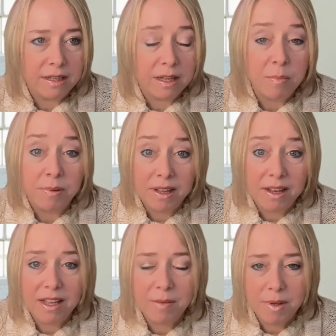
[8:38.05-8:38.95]

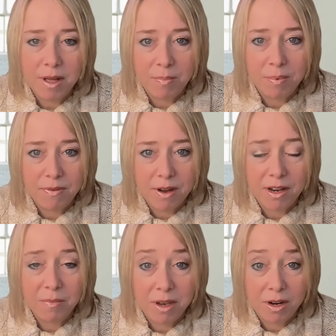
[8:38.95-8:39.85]
complaining about
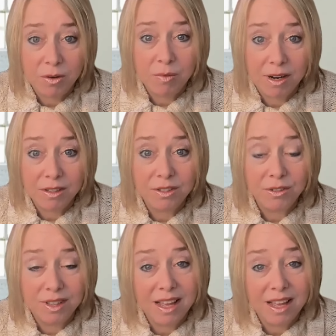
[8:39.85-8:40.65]
providing medical records to the